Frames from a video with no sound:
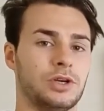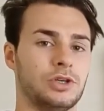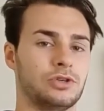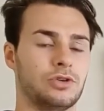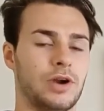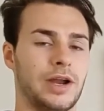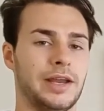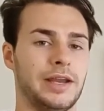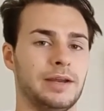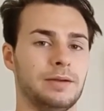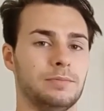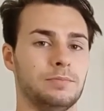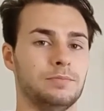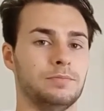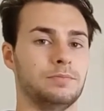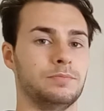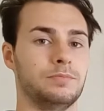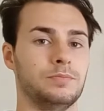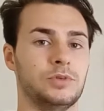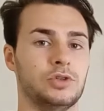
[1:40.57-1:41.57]

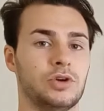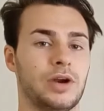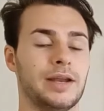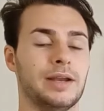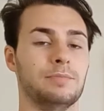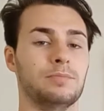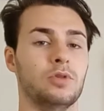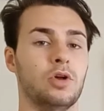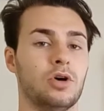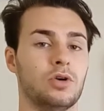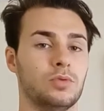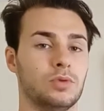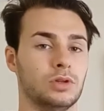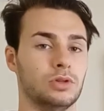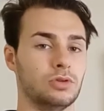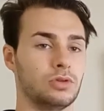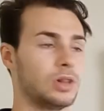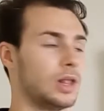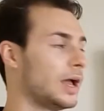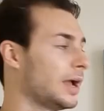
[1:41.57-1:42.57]
training block would
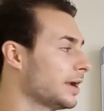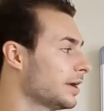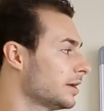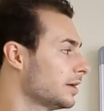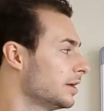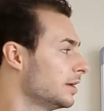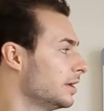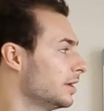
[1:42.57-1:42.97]
look like,